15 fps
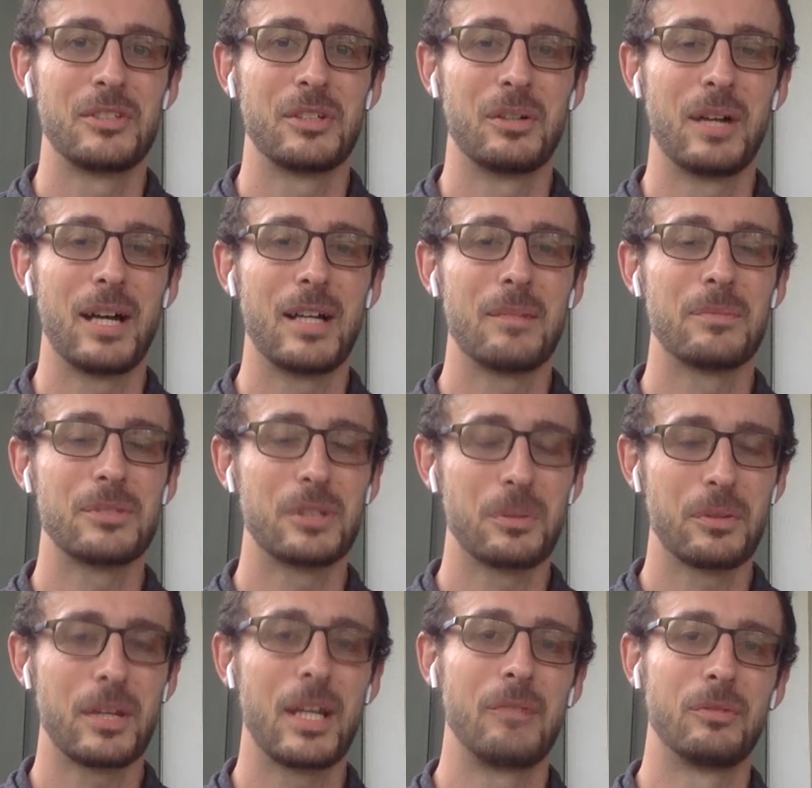So I am
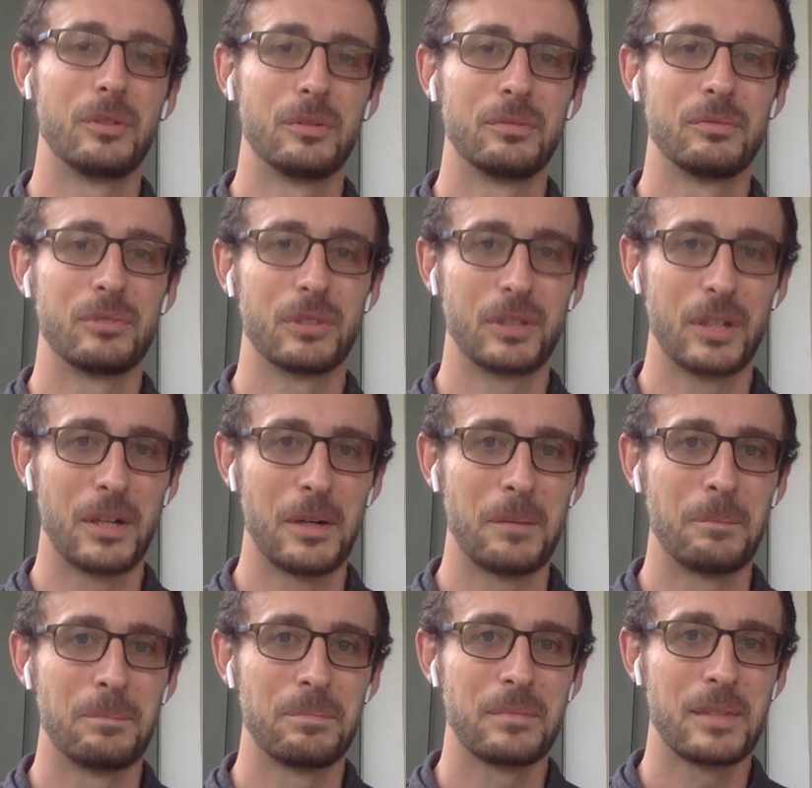so thankful for
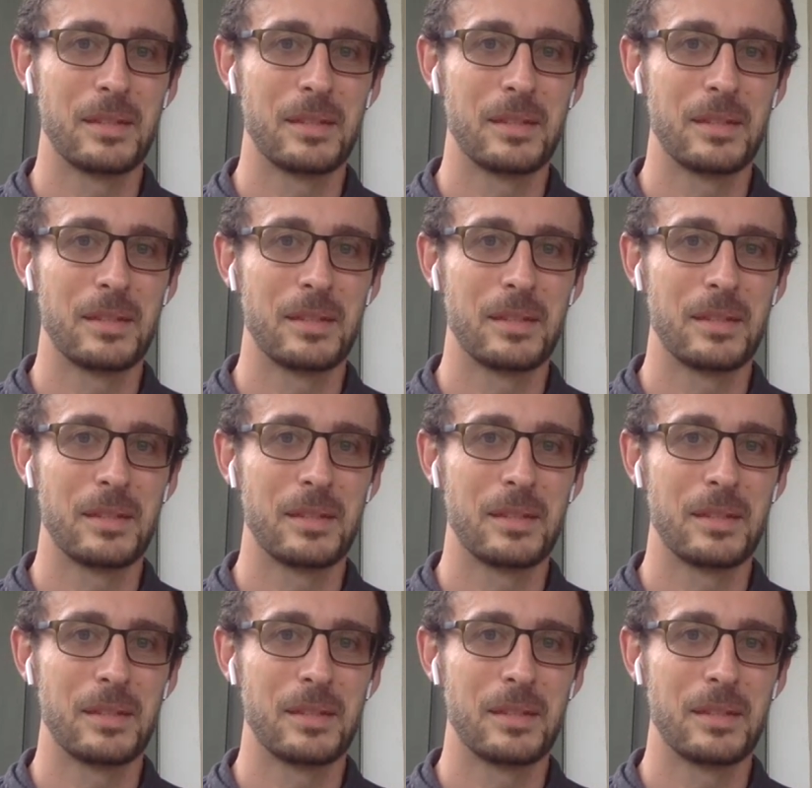y'all.